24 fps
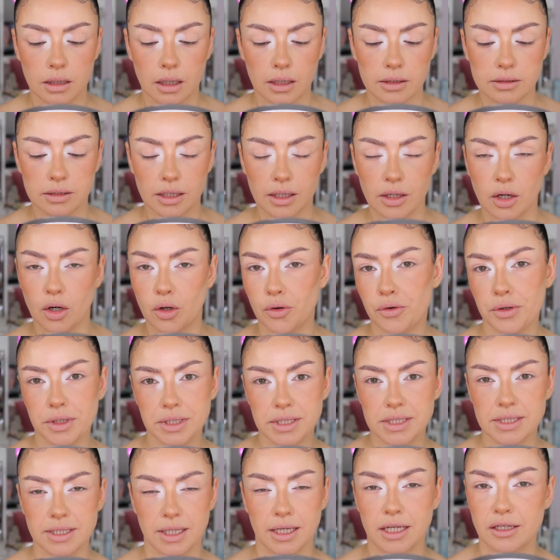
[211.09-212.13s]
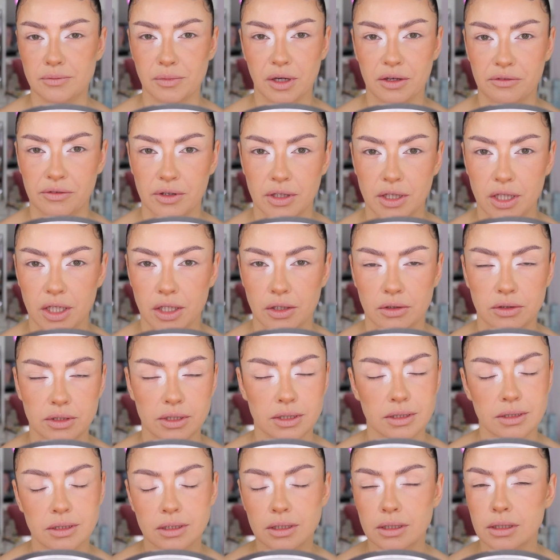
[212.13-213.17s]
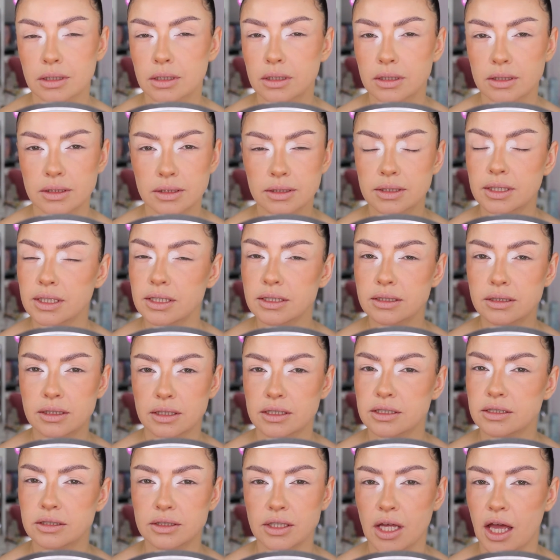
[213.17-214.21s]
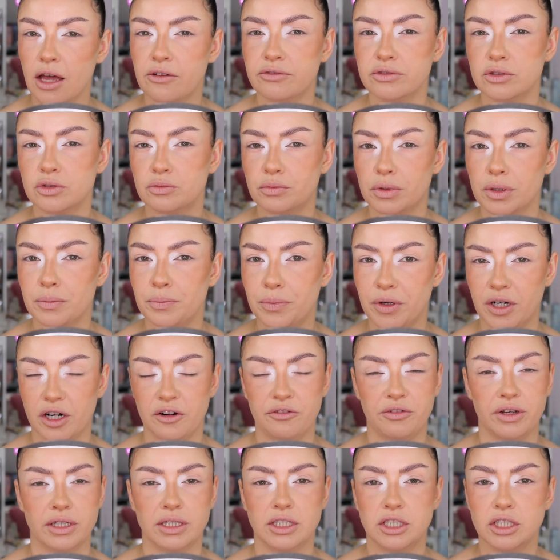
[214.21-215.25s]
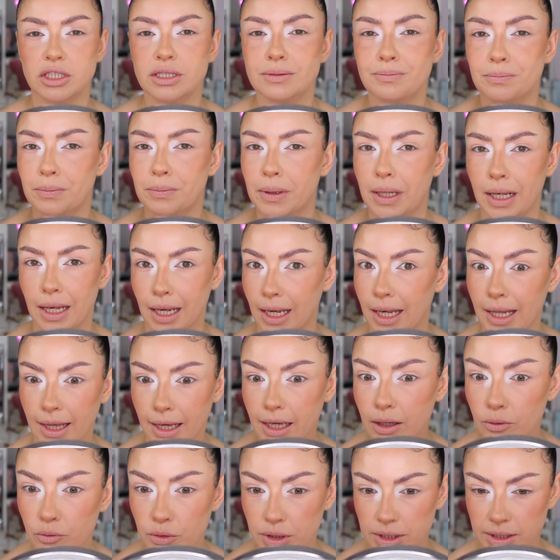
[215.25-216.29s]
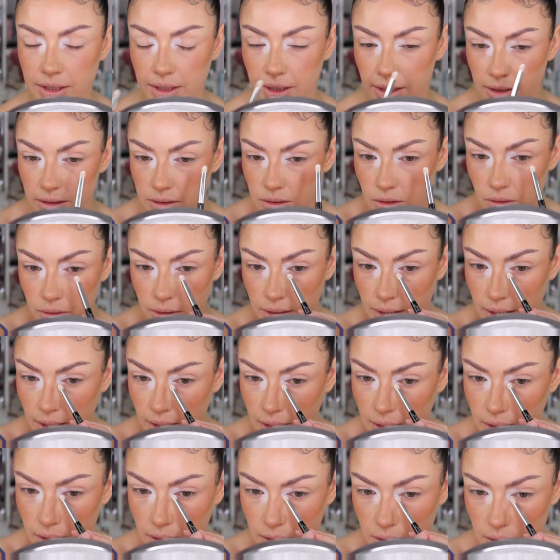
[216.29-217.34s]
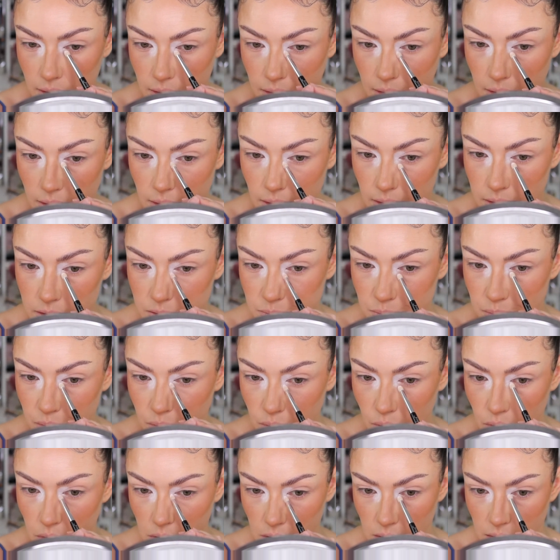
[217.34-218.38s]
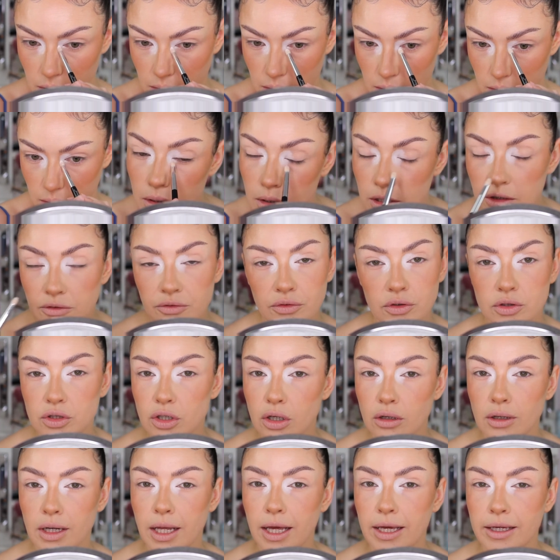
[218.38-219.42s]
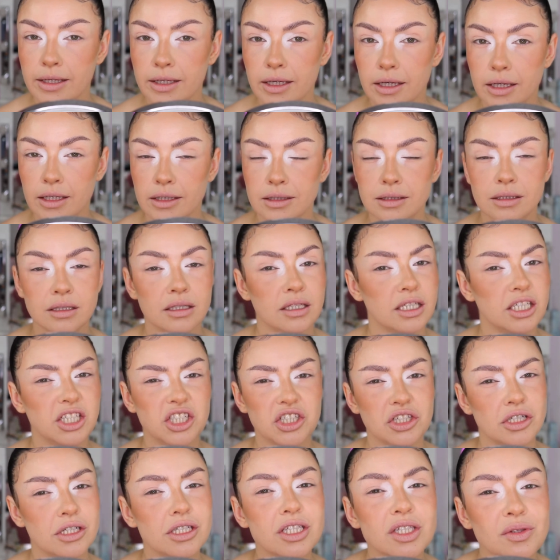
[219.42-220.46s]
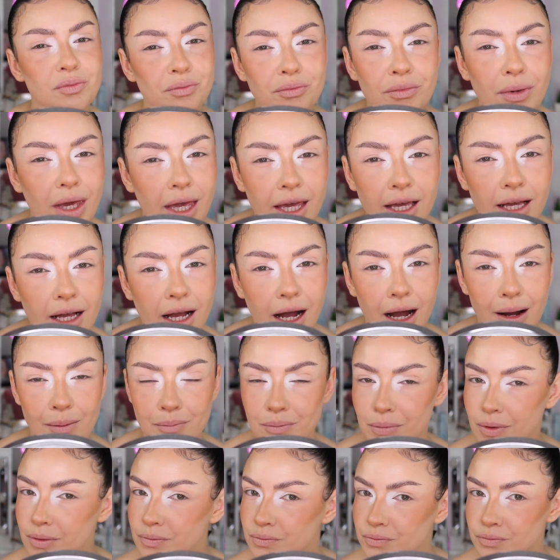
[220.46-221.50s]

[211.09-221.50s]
as I always say in my videos, this doesn't have to be perfect. Just play with it, okay? Explore. If you don't like it, it's just makeup.